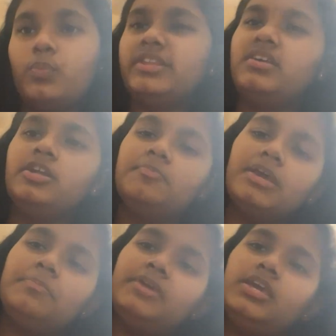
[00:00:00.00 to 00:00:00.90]
Whether it
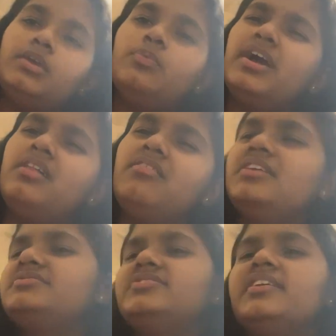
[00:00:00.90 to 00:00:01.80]
may be, well,
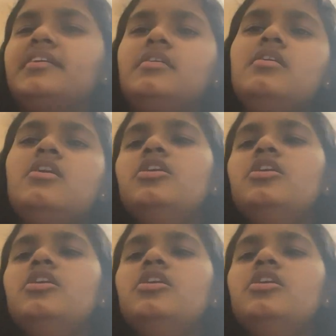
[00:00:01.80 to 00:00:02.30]
let's say,